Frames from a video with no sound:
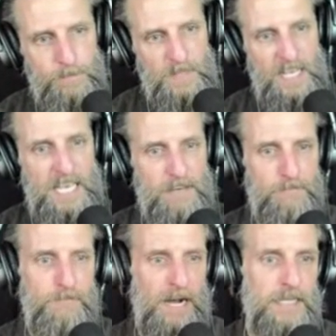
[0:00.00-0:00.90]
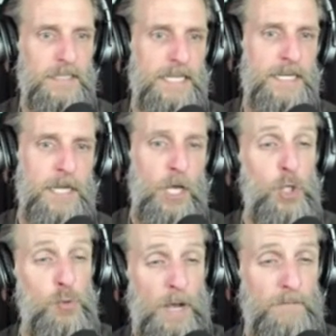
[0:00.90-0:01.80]
If violated,
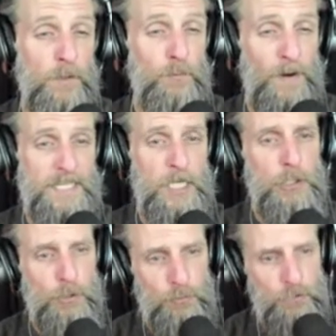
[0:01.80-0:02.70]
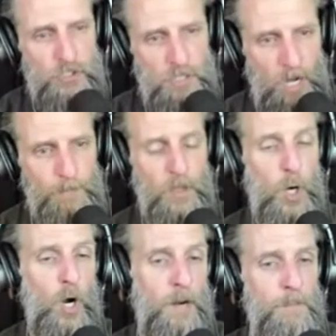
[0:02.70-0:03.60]
you have the right to stop the
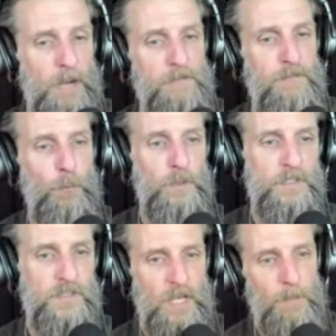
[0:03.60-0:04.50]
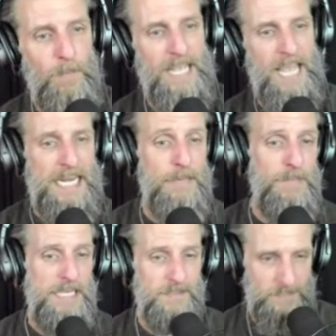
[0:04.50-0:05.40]
harm by force by any
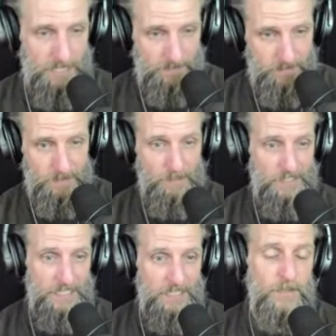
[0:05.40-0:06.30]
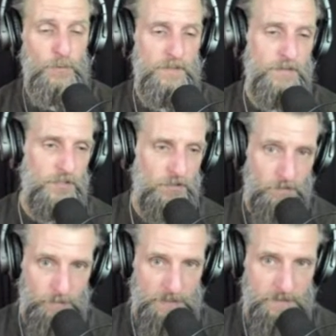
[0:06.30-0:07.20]
means necessary with
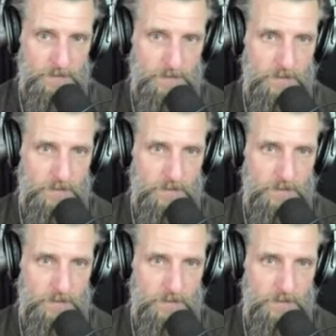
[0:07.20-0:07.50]
discernment.